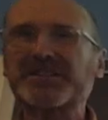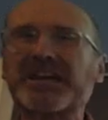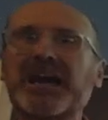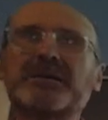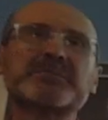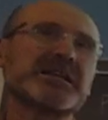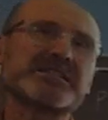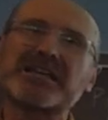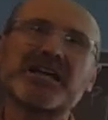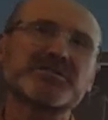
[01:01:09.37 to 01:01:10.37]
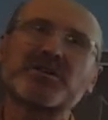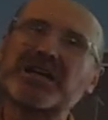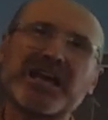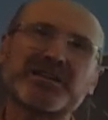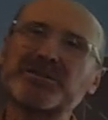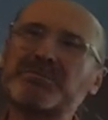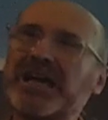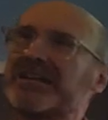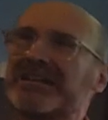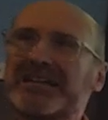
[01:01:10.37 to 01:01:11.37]
them and he says, okay, good
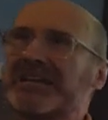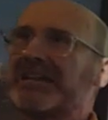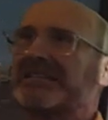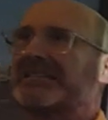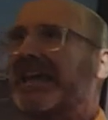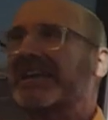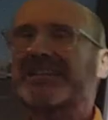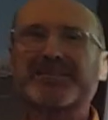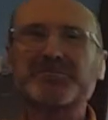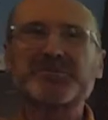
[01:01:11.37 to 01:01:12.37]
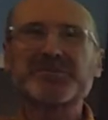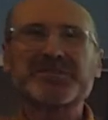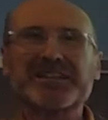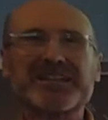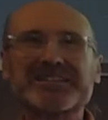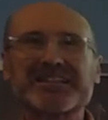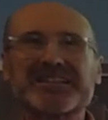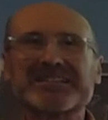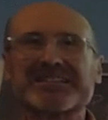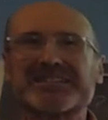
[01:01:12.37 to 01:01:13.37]
man, take the,
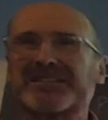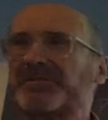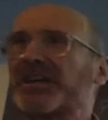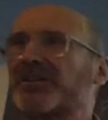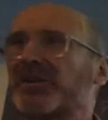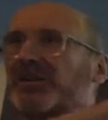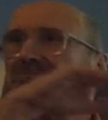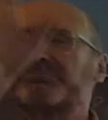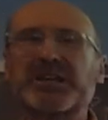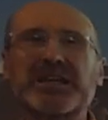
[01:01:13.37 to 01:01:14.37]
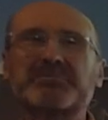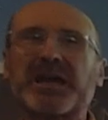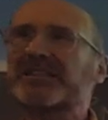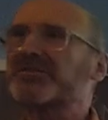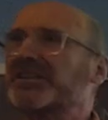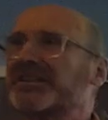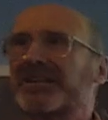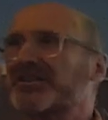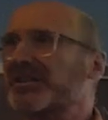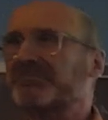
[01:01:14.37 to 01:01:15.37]
the, the vehicle, bring it back to the
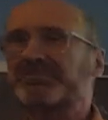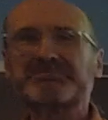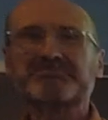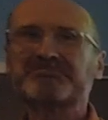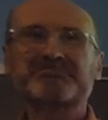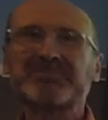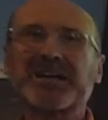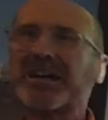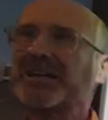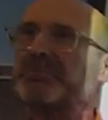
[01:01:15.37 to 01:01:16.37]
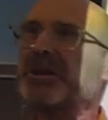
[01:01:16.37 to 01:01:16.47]
dealership. I'm